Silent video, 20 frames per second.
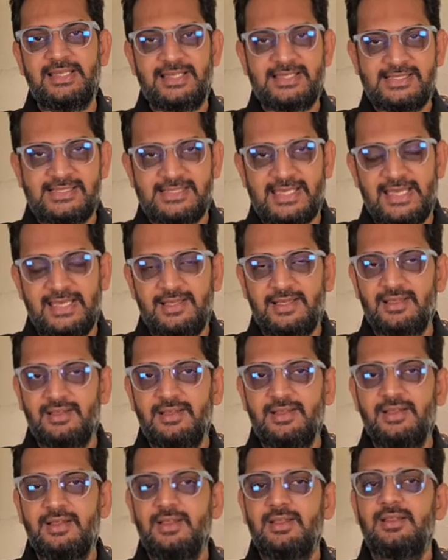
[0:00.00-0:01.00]
is zinc,
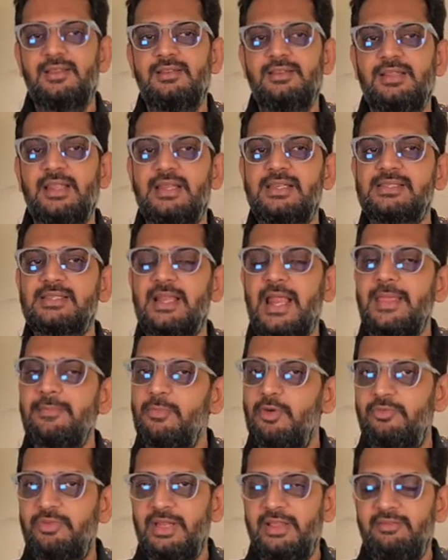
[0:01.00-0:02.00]
there is
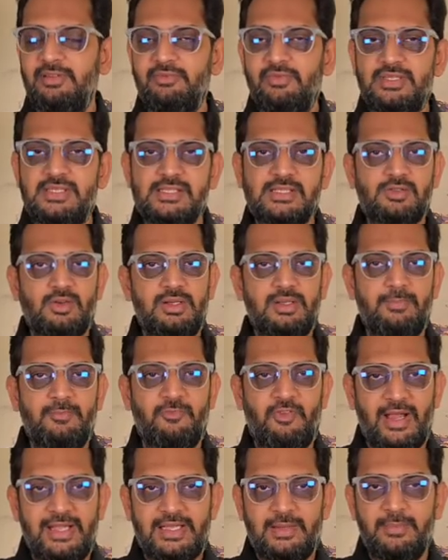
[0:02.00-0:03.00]
riboflavin, which is called
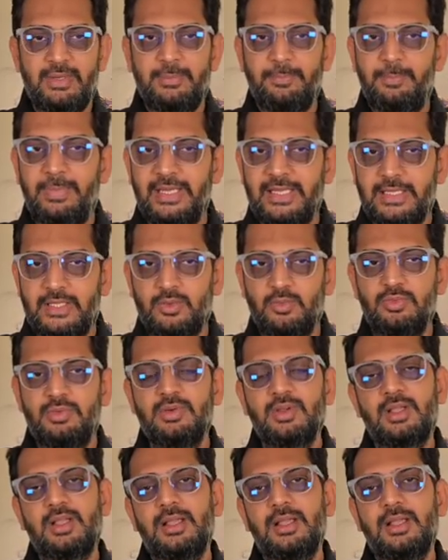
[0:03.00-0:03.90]
vitamin B2,